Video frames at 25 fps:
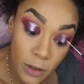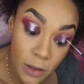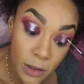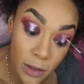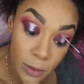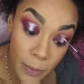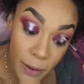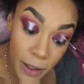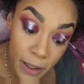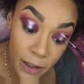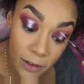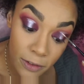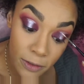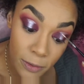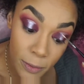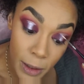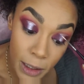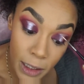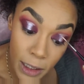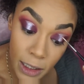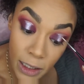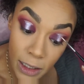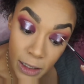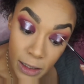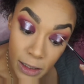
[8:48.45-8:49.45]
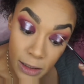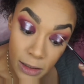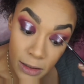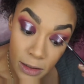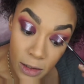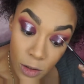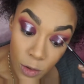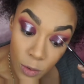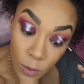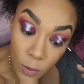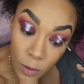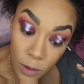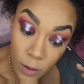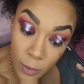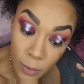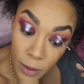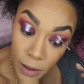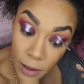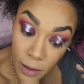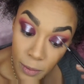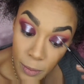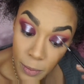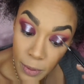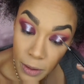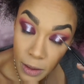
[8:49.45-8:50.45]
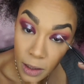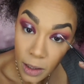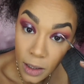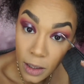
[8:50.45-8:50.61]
on the back of my hand to warm up.